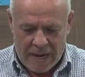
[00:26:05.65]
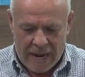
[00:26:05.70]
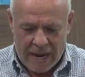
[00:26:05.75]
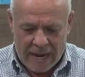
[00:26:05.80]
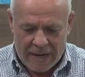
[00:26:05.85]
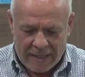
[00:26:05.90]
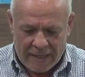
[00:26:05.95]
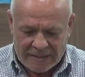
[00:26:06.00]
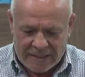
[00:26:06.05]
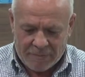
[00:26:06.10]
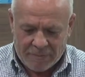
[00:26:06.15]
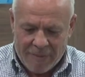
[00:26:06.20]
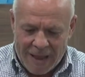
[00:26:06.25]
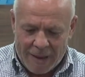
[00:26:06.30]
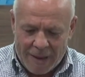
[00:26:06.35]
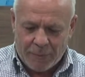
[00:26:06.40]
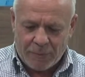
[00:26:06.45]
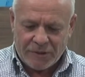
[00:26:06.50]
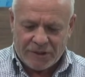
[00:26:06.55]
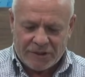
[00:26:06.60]
And as the
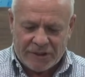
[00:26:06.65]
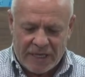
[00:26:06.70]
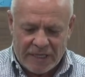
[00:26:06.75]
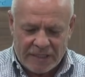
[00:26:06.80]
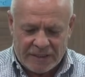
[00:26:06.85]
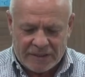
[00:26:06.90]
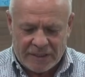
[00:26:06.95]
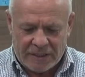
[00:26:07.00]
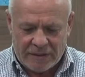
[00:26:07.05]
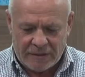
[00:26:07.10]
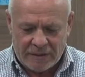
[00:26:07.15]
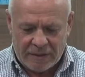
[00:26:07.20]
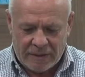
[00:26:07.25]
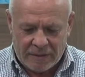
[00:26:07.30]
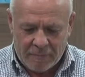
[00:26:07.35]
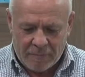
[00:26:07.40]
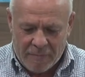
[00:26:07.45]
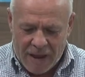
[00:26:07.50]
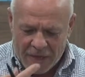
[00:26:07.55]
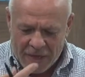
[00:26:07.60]
Bible says in
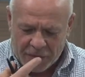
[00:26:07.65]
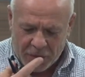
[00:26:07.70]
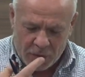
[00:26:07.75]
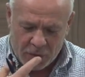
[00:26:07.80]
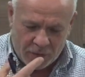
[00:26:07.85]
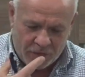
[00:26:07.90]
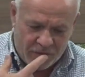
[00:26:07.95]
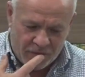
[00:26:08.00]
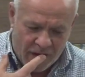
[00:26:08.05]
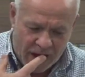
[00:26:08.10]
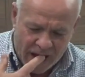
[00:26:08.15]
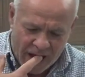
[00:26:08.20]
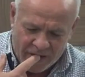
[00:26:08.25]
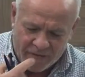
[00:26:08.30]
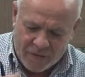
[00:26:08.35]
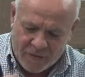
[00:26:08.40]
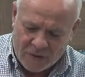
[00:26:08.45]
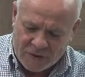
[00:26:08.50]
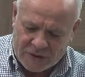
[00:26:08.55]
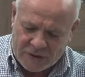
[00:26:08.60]
Matthew 5,
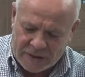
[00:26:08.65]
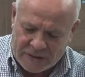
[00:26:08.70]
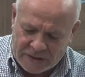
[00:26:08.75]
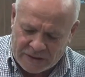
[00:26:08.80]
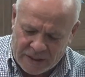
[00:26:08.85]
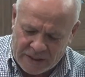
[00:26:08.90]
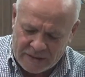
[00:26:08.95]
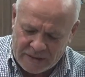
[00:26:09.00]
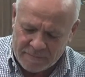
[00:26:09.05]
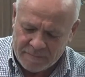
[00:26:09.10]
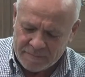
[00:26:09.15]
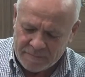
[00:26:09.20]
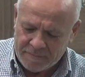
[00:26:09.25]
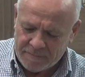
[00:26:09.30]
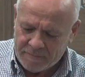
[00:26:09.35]
verse 16,